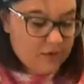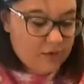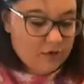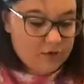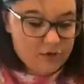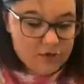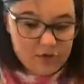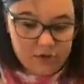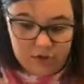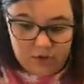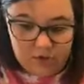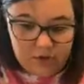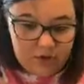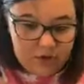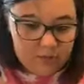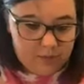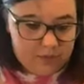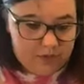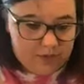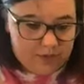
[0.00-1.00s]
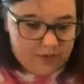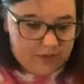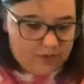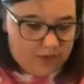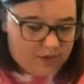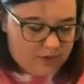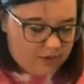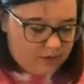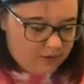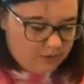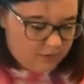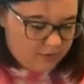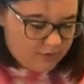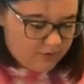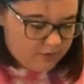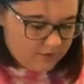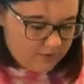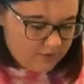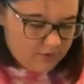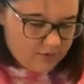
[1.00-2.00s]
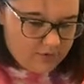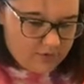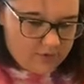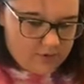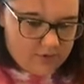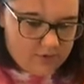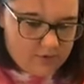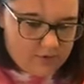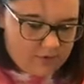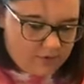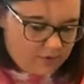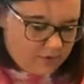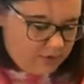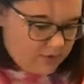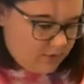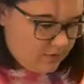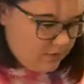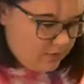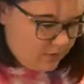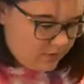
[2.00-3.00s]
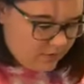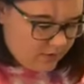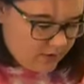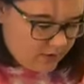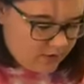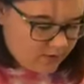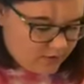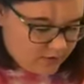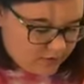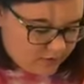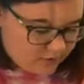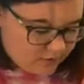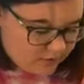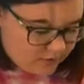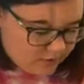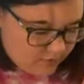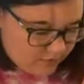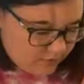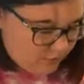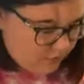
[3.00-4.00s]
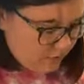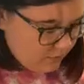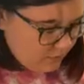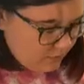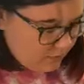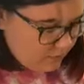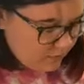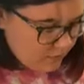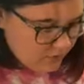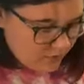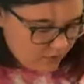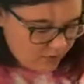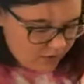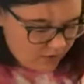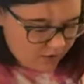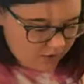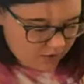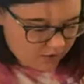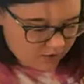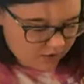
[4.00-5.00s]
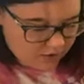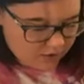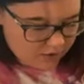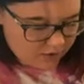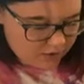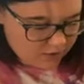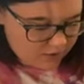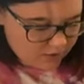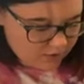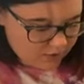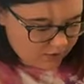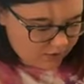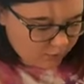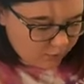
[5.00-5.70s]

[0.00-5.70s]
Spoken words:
And I'll show you how we can then insert a